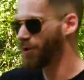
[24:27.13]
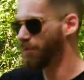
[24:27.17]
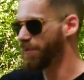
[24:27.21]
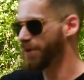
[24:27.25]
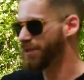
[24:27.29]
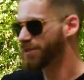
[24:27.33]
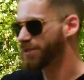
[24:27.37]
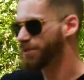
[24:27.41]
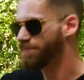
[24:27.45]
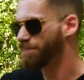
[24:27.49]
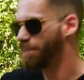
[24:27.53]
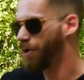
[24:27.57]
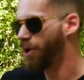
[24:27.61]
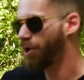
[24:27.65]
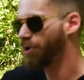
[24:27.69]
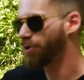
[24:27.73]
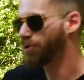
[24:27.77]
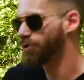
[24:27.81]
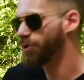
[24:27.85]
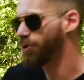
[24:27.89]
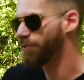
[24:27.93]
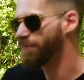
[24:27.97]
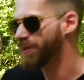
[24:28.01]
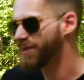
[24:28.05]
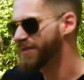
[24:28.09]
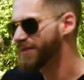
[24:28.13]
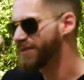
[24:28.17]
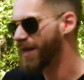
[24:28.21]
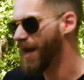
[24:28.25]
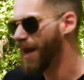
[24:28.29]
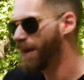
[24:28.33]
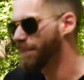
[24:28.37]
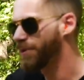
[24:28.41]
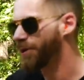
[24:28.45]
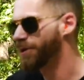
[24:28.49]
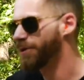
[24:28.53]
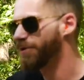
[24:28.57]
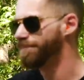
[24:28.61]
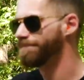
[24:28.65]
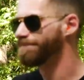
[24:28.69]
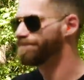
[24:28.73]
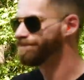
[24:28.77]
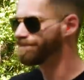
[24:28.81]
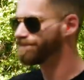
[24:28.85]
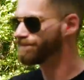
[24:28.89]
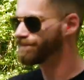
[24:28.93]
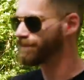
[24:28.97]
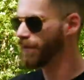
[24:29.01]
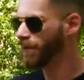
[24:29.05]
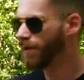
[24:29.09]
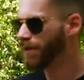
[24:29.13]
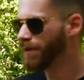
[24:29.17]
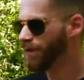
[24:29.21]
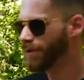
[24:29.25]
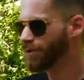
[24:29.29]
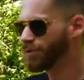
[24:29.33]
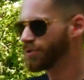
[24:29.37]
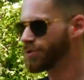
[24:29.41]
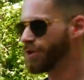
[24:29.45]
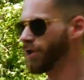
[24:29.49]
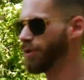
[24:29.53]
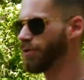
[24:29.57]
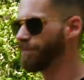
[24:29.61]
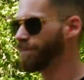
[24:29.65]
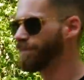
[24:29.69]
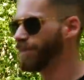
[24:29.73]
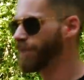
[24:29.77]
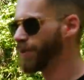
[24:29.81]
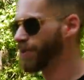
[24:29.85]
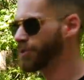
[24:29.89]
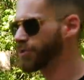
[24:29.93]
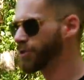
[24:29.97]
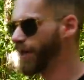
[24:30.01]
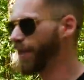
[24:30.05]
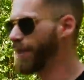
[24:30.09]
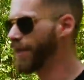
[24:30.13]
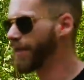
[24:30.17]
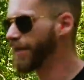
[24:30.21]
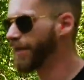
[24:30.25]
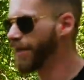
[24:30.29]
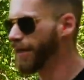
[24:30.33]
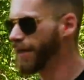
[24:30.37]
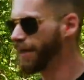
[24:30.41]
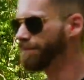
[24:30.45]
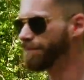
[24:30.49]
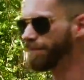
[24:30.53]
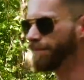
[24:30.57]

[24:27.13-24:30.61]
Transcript: bit smaller, a little bit snappier. So let's try that again.